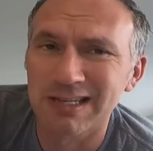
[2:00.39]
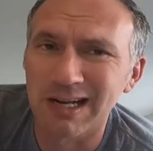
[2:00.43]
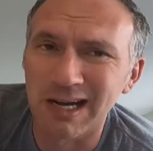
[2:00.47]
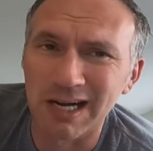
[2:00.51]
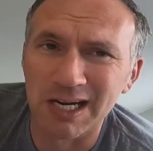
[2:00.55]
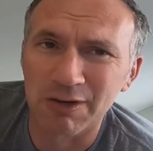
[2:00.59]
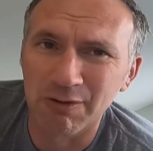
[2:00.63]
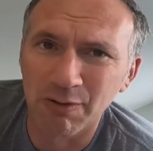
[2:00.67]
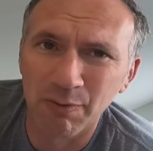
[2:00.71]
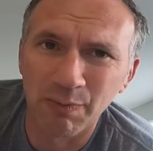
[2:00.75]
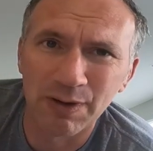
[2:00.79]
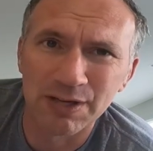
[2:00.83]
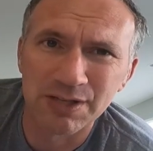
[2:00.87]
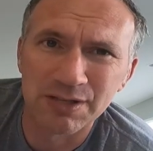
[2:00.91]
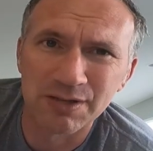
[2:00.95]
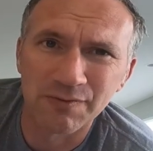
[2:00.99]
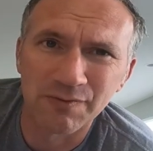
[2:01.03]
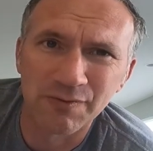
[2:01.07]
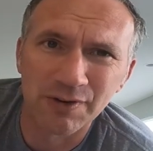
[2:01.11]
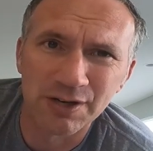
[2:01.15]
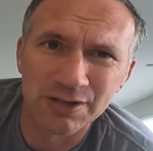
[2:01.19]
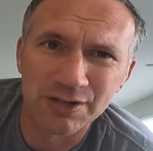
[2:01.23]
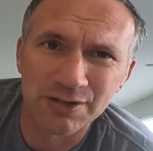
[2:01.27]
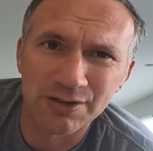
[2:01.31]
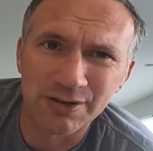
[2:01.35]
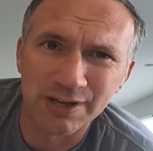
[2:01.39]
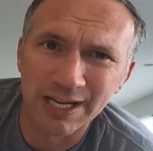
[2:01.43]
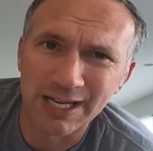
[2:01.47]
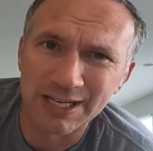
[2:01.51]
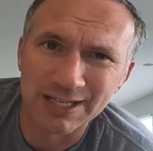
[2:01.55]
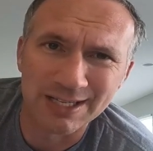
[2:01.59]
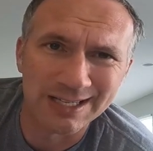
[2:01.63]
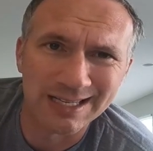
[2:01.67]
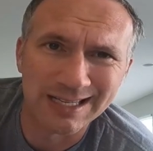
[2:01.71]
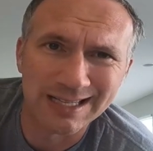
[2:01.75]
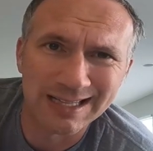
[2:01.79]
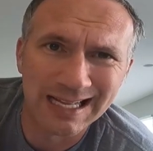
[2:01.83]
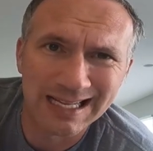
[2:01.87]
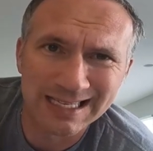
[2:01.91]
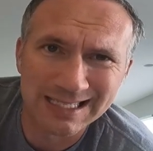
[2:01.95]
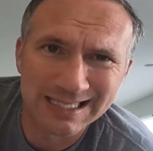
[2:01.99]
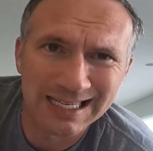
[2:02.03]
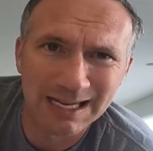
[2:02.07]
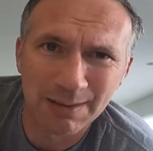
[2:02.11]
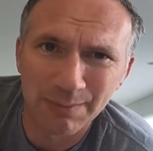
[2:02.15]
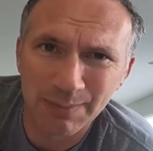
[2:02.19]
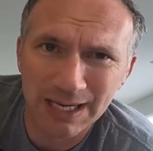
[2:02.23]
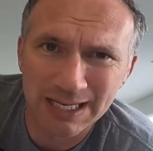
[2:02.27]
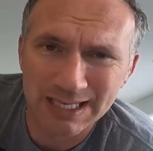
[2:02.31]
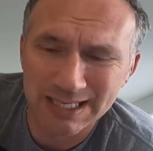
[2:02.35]
it's not gonna replace the fridge in your kitchen, and that's
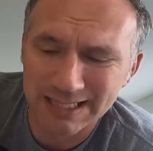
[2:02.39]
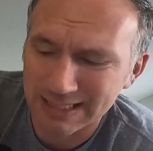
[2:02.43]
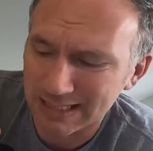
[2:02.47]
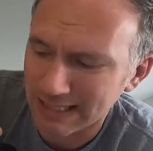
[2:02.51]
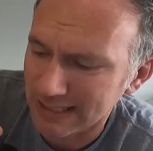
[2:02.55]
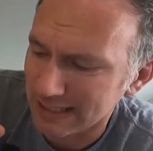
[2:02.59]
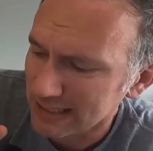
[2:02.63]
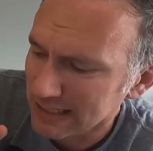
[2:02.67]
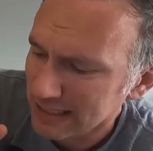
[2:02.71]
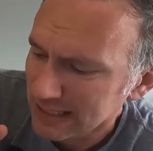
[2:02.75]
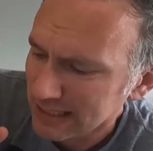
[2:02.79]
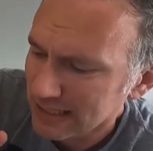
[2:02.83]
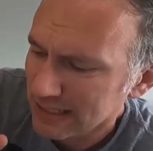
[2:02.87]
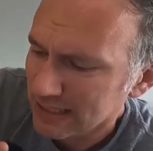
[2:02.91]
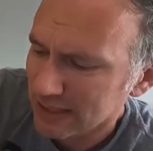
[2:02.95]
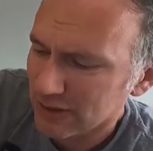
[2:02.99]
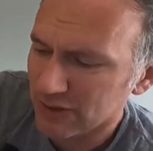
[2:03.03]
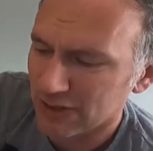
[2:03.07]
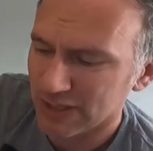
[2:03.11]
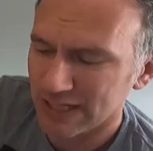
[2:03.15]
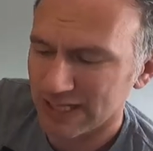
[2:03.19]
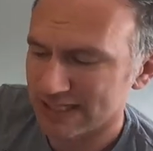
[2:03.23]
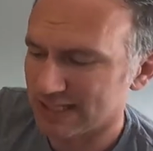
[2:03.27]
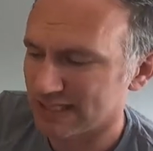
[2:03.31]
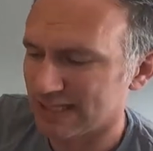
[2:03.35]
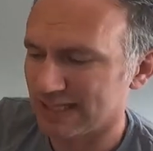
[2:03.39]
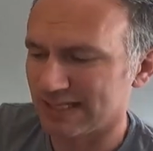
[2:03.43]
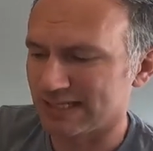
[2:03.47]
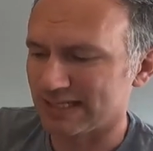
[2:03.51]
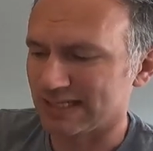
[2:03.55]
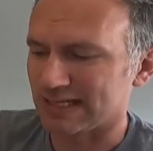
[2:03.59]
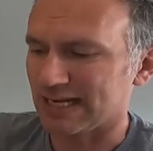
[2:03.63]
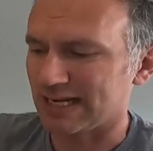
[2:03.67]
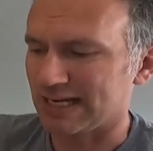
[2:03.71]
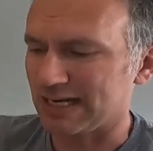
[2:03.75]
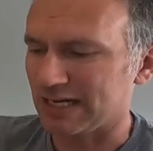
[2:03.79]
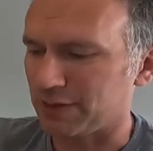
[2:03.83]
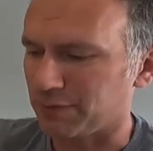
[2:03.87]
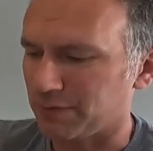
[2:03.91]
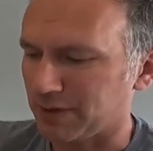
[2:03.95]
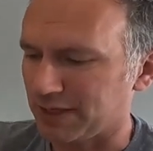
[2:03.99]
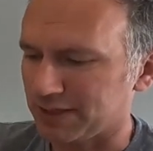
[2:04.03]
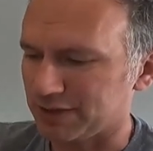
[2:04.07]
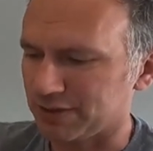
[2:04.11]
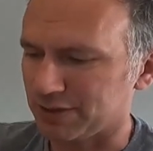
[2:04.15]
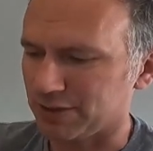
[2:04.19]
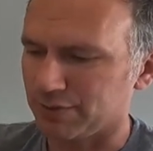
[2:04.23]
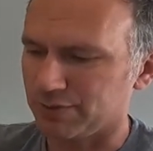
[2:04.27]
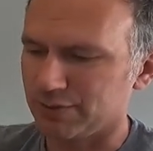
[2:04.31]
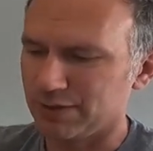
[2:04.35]
not by design, or that's the design anyway.
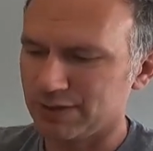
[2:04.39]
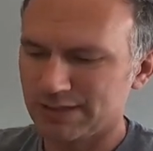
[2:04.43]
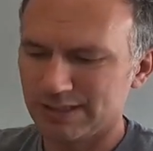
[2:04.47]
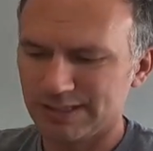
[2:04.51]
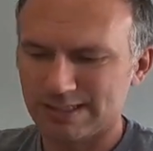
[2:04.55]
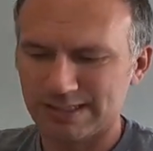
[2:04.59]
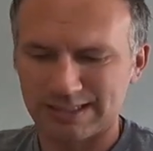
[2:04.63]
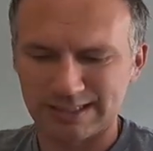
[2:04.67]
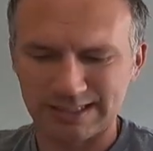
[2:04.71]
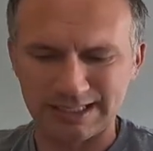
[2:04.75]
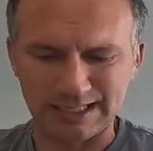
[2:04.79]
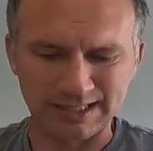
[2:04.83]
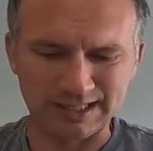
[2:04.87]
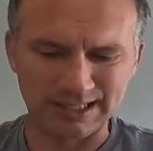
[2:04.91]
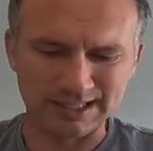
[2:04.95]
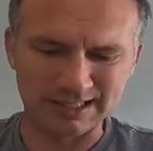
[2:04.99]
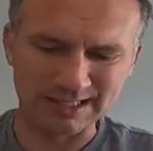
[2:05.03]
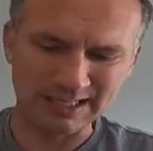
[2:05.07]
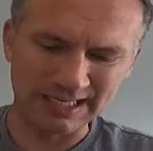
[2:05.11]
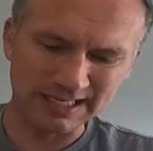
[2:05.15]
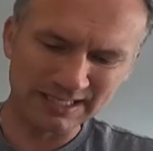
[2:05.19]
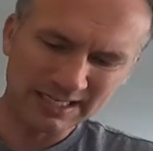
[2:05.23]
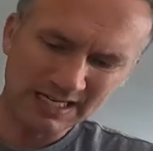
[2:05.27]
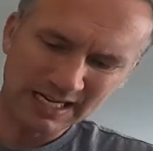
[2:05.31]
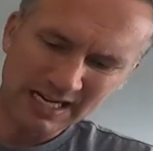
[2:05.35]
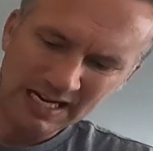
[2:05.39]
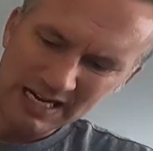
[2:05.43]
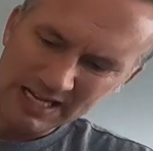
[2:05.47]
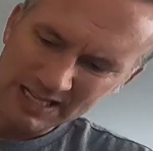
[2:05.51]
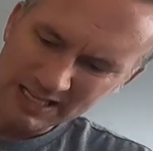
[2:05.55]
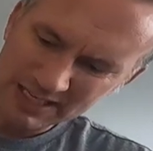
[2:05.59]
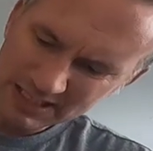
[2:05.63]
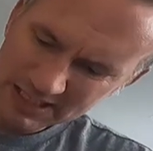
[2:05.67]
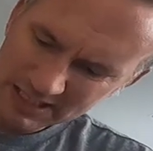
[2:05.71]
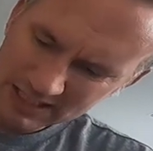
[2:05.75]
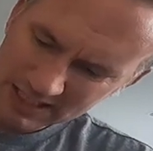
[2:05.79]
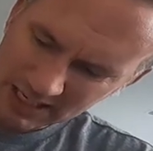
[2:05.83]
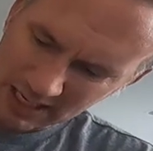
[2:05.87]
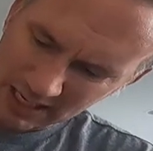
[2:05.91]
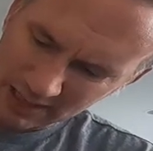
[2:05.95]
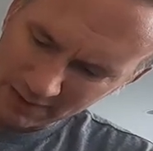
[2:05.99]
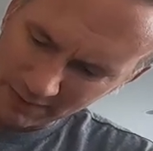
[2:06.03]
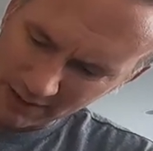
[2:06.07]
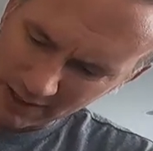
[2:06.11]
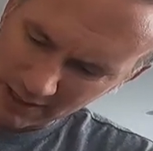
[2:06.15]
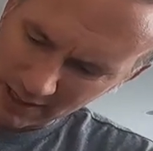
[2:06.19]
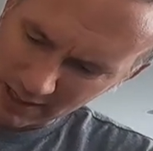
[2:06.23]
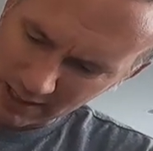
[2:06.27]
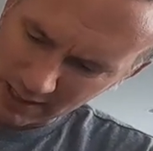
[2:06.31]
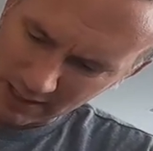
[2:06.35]
So it's got this nice, this is kind
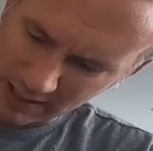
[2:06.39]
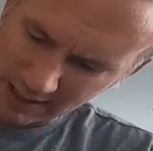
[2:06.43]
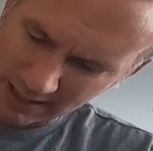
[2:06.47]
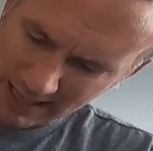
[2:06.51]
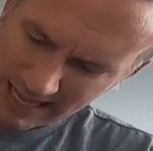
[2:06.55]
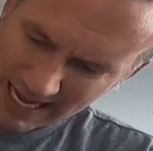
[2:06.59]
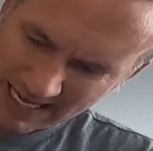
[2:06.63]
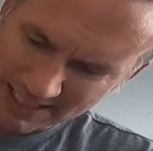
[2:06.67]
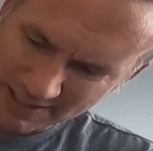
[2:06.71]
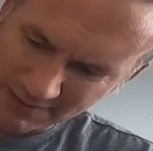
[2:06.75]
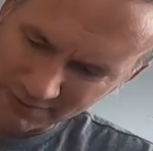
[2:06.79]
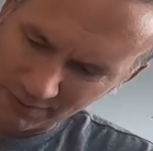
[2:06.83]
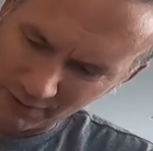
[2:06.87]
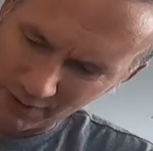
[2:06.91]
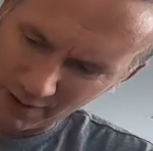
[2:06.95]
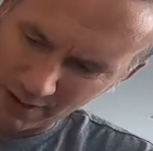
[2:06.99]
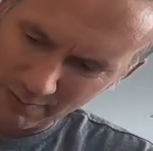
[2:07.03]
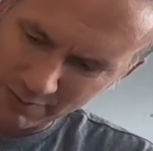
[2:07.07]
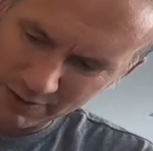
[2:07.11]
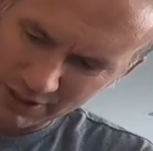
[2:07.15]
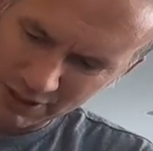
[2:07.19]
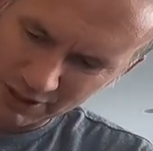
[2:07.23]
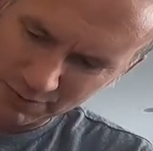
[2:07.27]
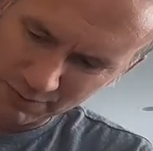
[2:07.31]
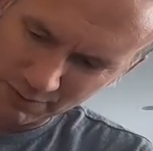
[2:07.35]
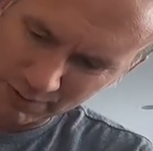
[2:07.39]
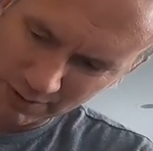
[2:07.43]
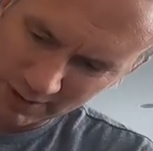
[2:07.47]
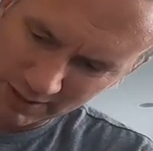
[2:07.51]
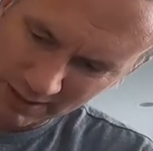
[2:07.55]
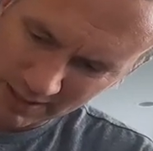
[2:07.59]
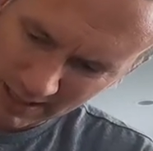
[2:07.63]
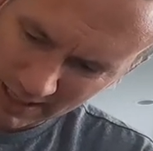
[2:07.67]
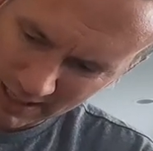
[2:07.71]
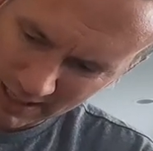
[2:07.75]
of a glass front, which is really